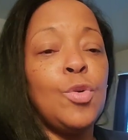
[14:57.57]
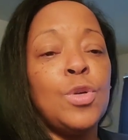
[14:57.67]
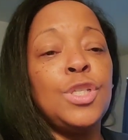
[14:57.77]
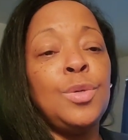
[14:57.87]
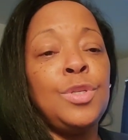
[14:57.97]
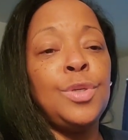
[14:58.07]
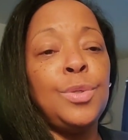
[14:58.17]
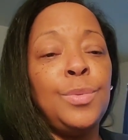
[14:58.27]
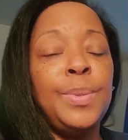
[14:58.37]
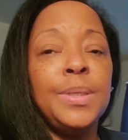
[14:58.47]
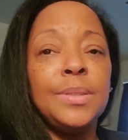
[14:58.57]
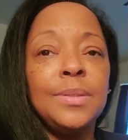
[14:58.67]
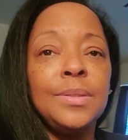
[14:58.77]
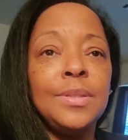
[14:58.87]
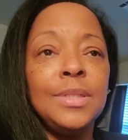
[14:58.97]
course YouTube.
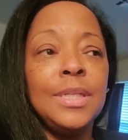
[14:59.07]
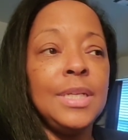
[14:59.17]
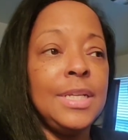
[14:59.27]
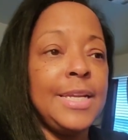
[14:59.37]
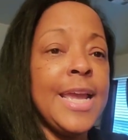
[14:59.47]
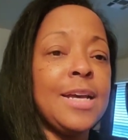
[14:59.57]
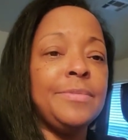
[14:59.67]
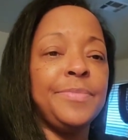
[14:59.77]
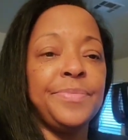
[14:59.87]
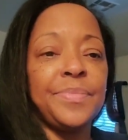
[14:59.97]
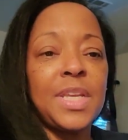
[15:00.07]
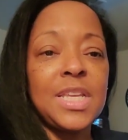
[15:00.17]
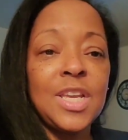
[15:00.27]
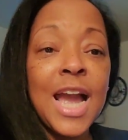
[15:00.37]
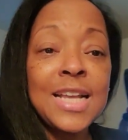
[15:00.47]
Yeah,
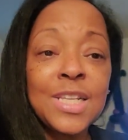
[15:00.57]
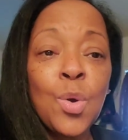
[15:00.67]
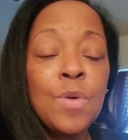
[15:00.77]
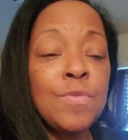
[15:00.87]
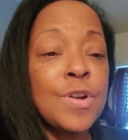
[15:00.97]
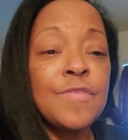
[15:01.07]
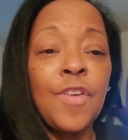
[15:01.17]
you guys go over